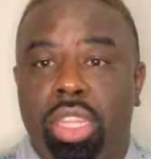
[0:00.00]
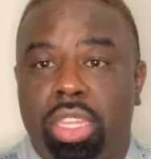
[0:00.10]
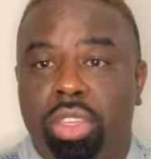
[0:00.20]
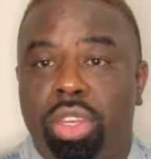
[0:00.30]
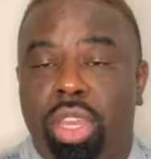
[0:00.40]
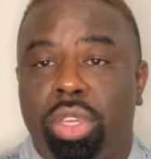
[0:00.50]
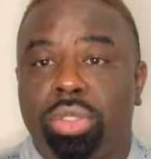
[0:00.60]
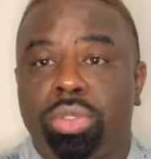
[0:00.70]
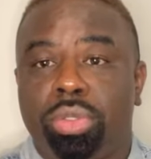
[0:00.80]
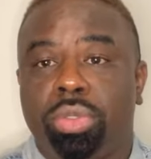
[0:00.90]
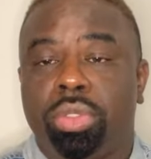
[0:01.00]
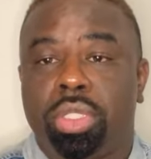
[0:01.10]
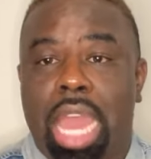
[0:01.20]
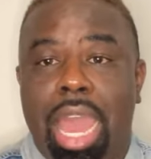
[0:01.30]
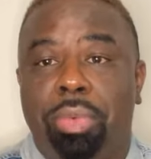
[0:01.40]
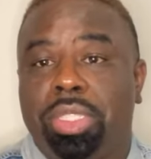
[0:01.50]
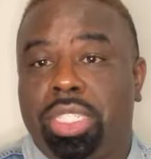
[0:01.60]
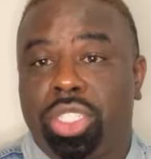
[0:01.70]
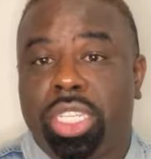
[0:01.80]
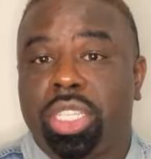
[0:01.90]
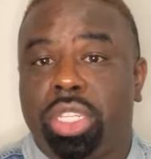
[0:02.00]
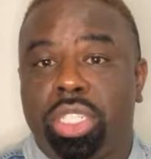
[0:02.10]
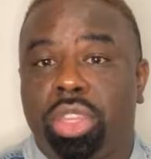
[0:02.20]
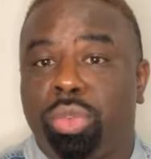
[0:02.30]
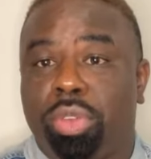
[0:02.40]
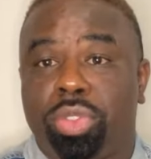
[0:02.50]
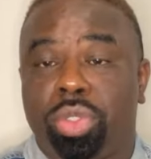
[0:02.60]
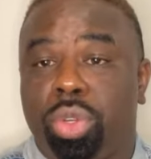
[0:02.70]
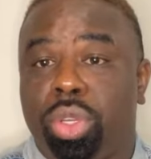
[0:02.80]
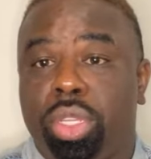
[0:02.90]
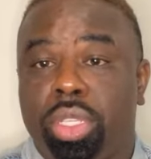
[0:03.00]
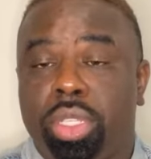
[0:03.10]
you know, I would suggest go to a thrift store.